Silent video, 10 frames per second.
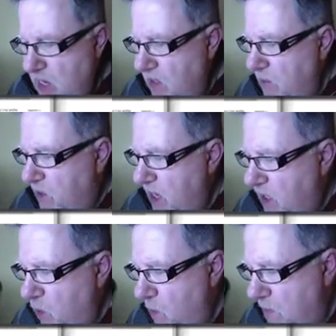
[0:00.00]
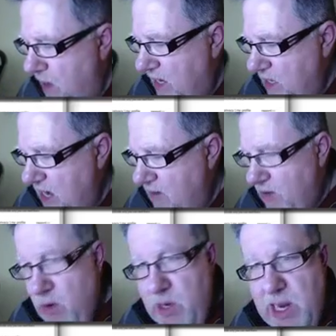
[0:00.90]
Let me take you back into
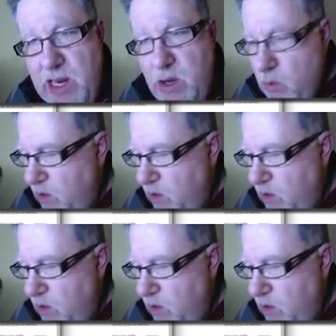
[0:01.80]
Evernote, and you will